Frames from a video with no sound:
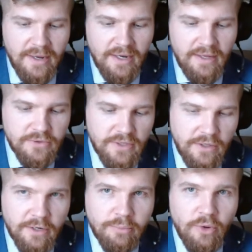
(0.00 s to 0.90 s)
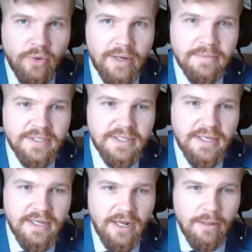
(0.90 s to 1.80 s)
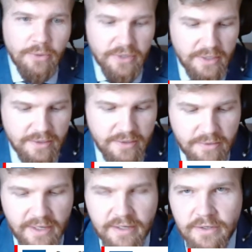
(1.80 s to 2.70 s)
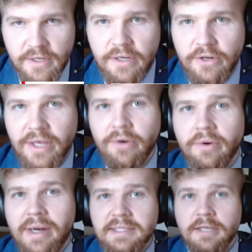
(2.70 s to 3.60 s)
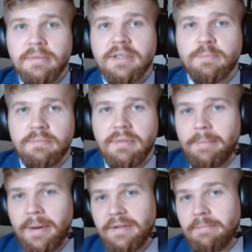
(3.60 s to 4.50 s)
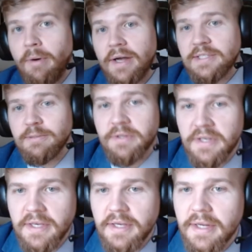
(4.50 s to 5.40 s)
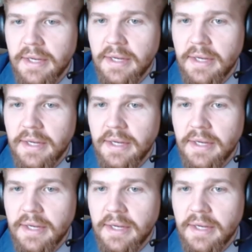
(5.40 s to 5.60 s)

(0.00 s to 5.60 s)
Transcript: many, there's a lot of programs in Alberta, right? Here you're asking me about possibly,